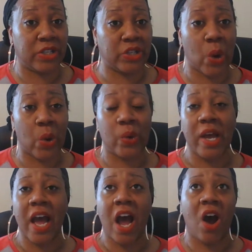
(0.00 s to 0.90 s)
So,
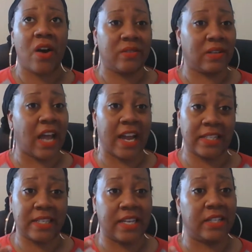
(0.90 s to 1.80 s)
like I
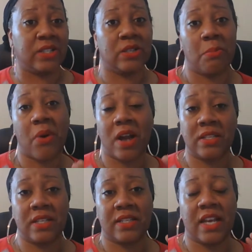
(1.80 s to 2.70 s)
said, this is a
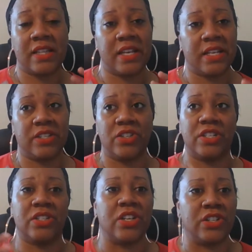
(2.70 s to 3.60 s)
process I think this
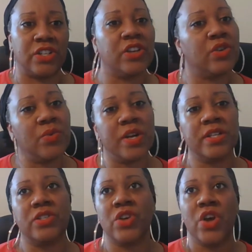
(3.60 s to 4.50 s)
is
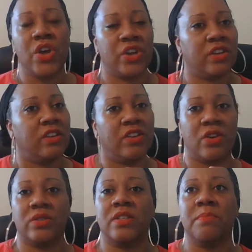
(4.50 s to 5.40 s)
continuous,
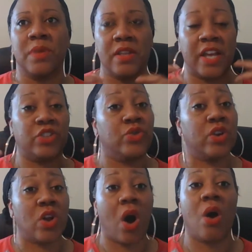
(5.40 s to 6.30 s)
something that you
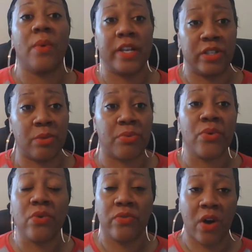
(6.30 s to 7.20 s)
can always
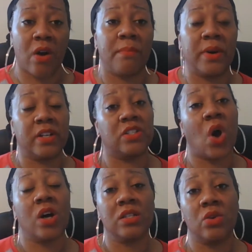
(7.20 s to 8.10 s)
improve on, but it's
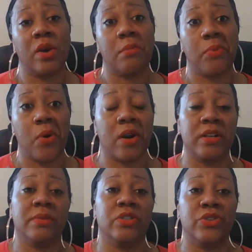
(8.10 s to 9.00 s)
also
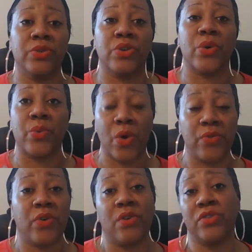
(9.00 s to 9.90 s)
important to the
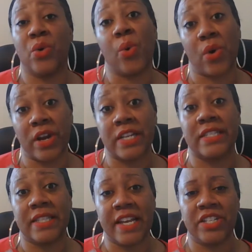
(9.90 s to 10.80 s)
growth of your
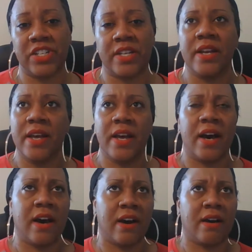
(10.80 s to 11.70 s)
organization.
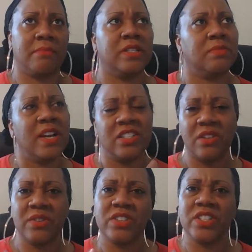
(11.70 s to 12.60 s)
Especially
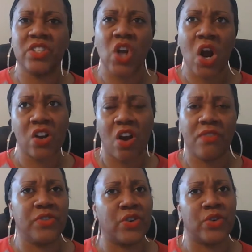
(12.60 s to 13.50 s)
if you're just starting
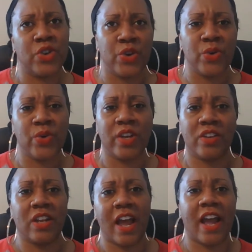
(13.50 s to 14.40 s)
off, you're new, and
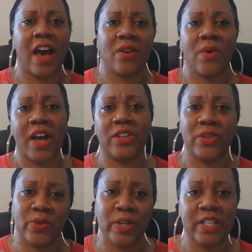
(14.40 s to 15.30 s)
you're like, how do I
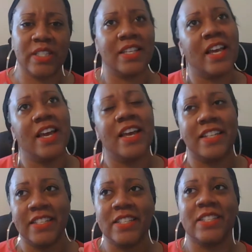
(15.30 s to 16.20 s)
do this?
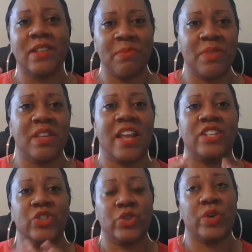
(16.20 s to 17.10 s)
This is something
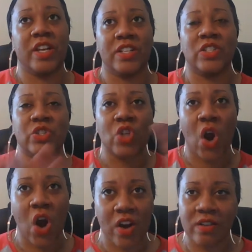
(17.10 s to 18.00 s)
that you can
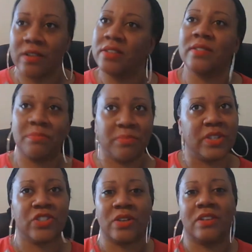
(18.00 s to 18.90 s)
start,
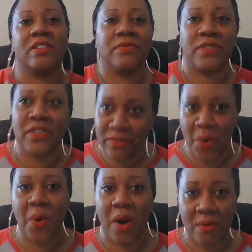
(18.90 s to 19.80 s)
put your good foot
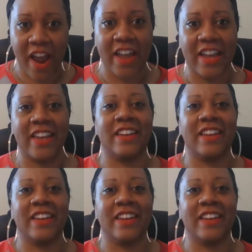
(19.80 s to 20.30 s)
forward, right?